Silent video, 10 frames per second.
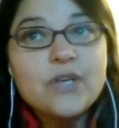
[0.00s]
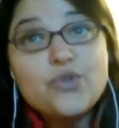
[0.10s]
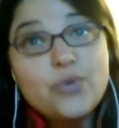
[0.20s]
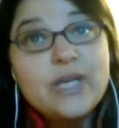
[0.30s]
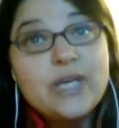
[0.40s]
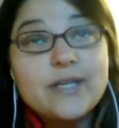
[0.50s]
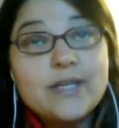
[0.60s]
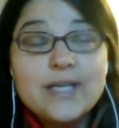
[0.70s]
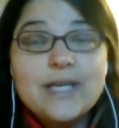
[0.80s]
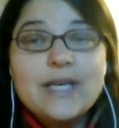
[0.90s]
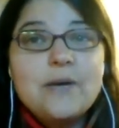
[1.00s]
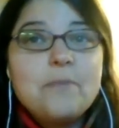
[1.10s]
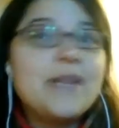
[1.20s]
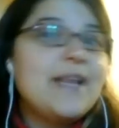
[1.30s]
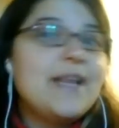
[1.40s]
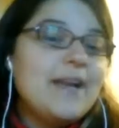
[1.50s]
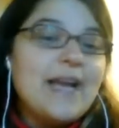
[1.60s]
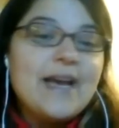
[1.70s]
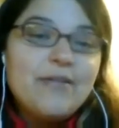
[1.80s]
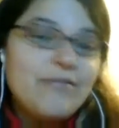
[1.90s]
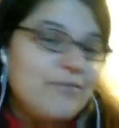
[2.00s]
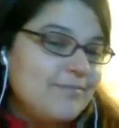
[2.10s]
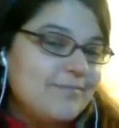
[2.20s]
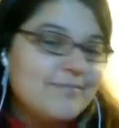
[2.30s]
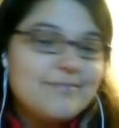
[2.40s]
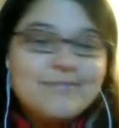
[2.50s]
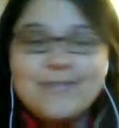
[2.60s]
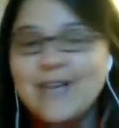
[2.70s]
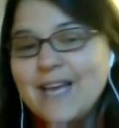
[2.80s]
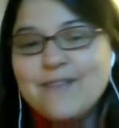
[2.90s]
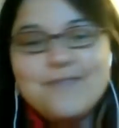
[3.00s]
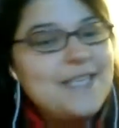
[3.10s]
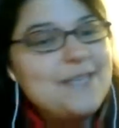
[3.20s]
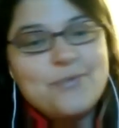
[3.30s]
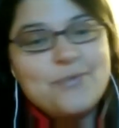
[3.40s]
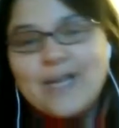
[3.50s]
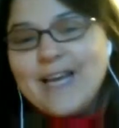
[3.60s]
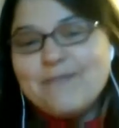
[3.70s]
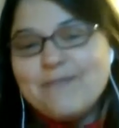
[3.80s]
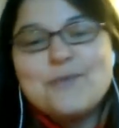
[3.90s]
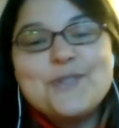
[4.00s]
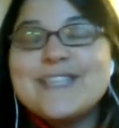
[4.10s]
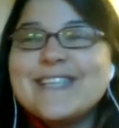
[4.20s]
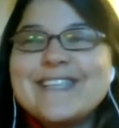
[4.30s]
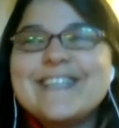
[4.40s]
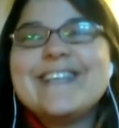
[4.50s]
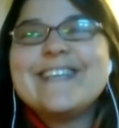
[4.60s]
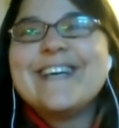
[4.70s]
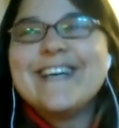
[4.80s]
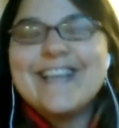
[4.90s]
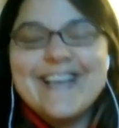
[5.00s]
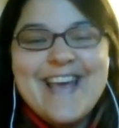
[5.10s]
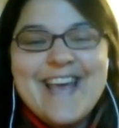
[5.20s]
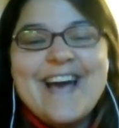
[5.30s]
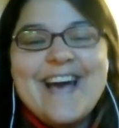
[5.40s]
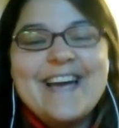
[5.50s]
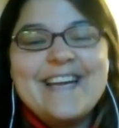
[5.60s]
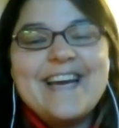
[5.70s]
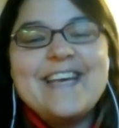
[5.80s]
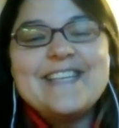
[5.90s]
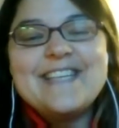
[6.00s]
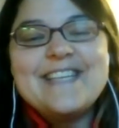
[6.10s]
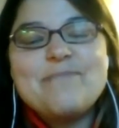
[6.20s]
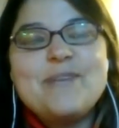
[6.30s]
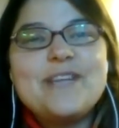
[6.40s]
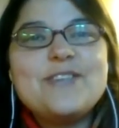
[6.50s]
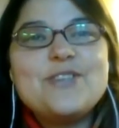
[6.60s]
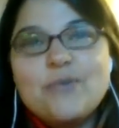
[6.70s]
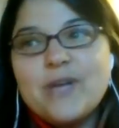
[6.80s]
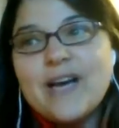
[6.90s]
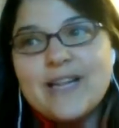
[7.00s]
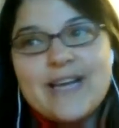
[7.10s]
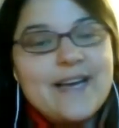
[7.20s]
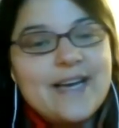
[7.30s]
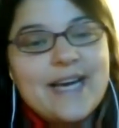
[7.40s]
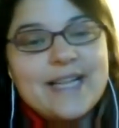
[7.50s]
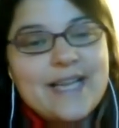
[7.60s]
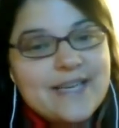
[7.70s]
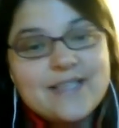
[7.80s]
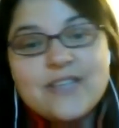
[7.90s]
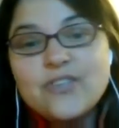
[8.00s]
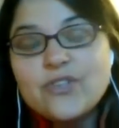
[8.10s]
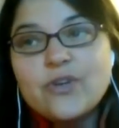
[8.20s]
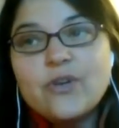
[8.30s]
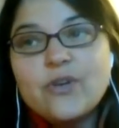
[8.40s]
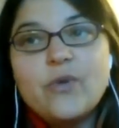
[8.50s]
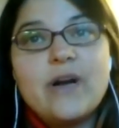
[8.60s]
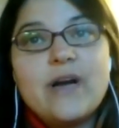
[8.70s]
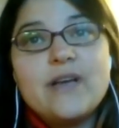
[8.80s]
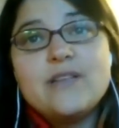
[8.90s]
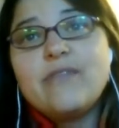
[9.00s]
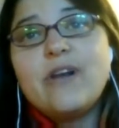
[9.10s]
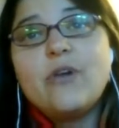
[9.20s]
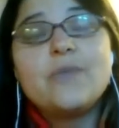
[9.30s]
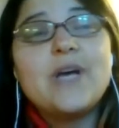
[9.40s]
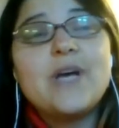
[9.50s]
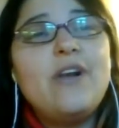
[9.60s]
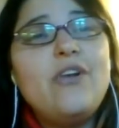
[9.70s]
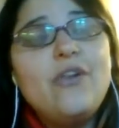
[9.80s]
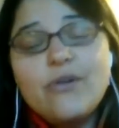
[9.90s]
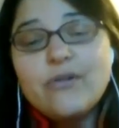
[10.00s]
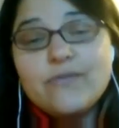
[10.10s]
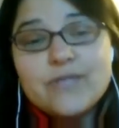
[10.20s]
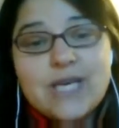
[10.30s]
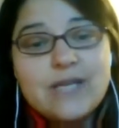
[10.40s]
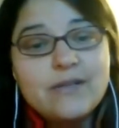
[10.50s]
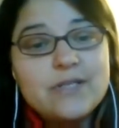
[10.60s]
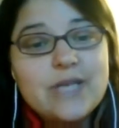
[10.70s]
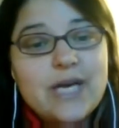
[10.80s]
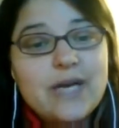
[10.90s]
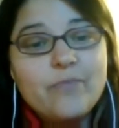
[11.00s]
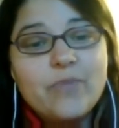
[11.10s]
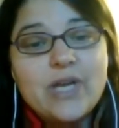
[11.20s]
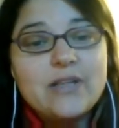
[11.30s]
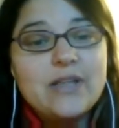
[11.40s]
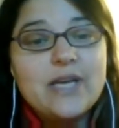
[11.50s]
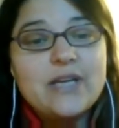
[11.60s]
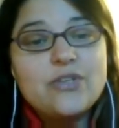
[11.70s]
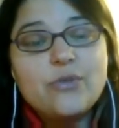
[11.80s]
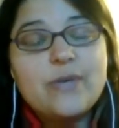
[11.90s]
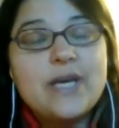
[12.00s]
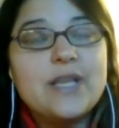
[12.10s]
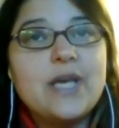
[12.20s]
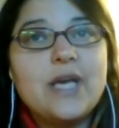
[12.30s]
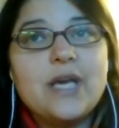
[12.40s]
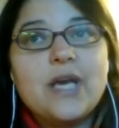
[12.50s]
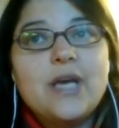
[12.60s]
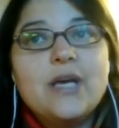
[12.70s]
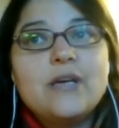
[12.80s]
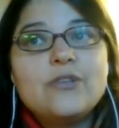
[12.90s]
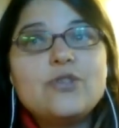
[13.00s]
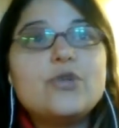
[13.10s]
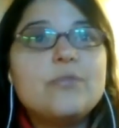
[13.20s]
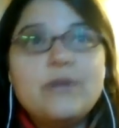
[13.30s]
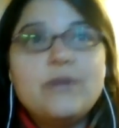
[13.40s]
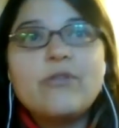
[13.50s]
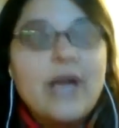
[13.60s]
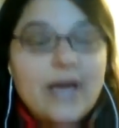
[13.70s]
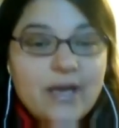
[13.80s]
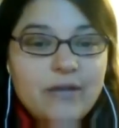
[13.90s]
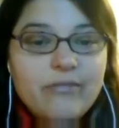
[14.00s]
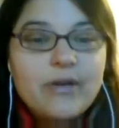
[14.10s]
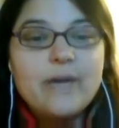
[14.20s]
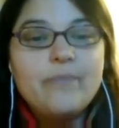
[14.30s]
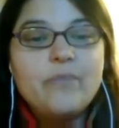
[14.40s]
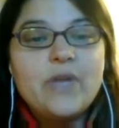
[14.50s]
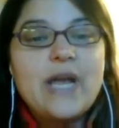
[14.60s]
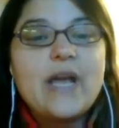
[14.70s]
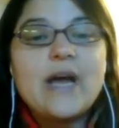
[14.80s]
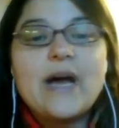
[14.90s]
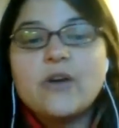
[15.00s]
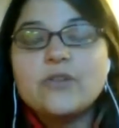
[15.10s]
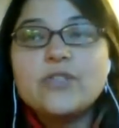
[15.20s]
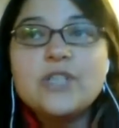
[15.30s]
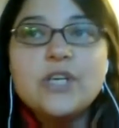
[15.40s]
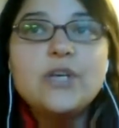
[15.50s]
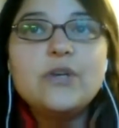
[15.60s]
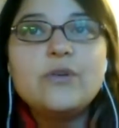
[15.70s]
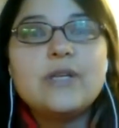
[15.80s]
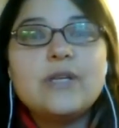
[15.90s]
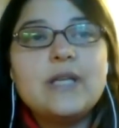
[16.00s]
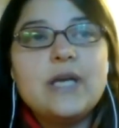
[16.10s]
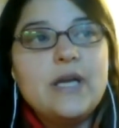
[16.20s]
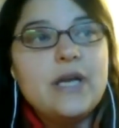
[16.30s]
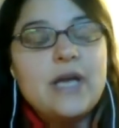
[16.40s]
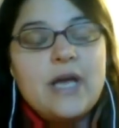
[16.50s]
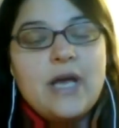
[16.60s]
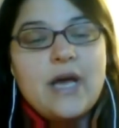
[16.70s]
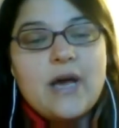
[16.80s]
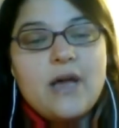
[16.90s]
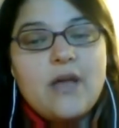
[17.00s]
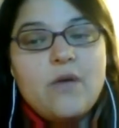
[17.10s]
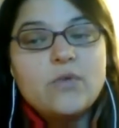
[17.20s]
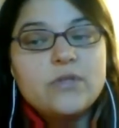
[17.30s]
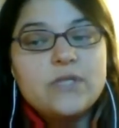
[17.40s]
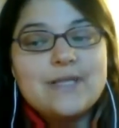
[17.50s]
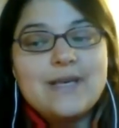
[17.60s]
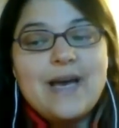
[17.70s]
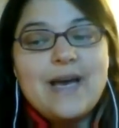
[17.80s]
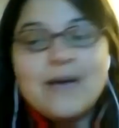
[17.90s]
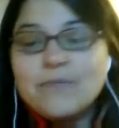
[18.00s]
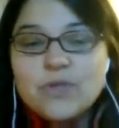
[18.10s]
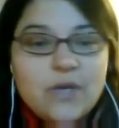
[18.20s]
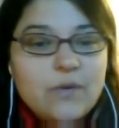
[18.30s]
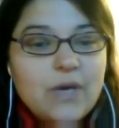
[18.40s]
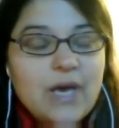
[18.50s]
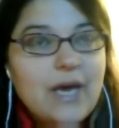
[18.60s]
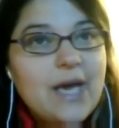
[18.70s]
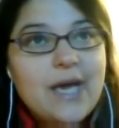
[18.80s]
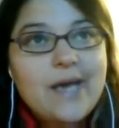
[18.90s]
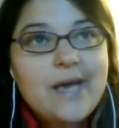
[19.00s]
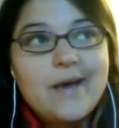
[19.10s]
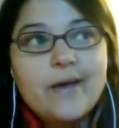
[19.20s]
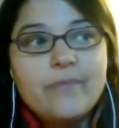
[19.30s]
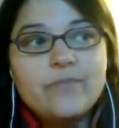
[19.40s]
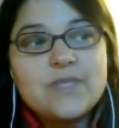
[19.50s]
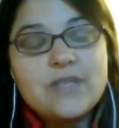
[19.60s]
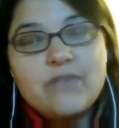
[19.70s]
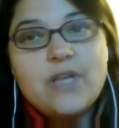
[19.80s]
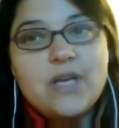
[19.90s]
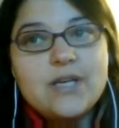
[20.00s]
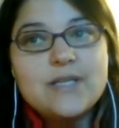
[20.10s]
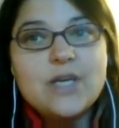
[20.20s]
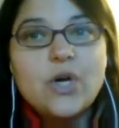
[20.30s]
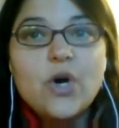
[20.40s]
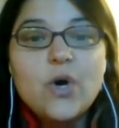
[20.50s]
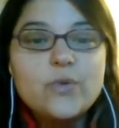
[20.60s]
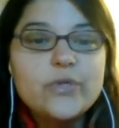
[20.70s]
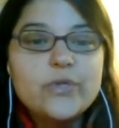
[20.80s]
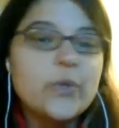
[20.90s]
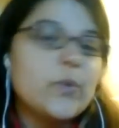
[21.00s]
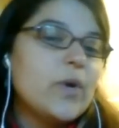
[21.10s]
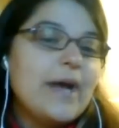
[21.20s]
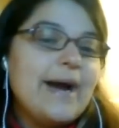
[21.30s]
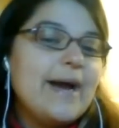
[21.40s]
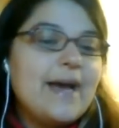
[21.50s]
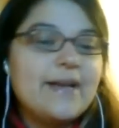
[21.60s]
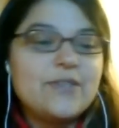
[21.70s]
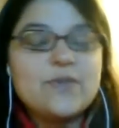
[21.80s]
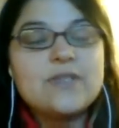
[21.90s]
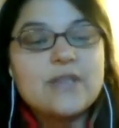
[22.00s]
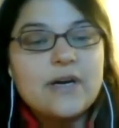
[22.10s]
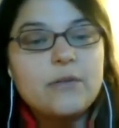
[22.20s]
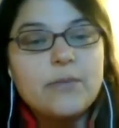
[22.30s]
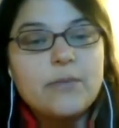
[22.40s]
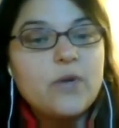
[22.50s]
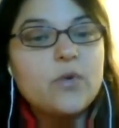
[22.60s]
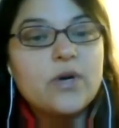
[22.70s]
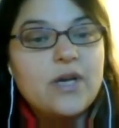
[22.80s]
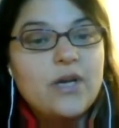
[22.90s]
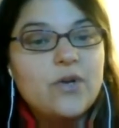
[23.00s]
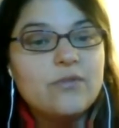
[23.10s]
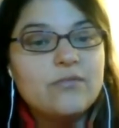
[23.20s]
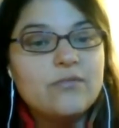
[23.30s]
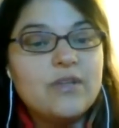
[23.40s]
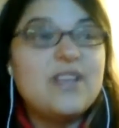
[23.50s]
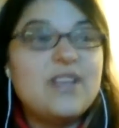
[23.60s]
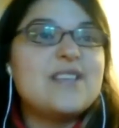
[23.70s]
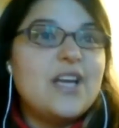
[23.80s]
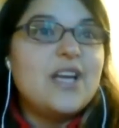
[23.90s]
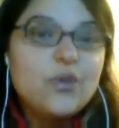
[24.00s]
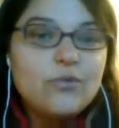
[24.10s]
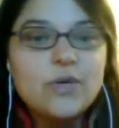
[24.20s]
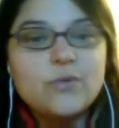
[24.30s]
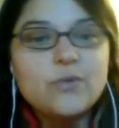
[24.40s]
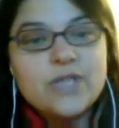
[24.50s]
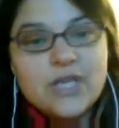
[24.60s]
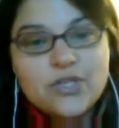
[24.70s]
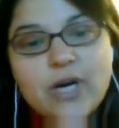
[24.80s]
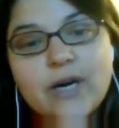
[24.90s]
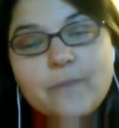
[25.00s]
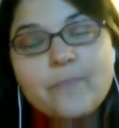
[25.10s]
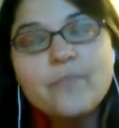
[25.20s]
trigger. But then life did what life wanted. And I ended up in a job at Accenture where I developed a lot of skills. That job, I think, taught me for life. Then I continued, and then I wanted to come to the UK 7 years ago. So I had to start by working on the things that I knew, that was HR.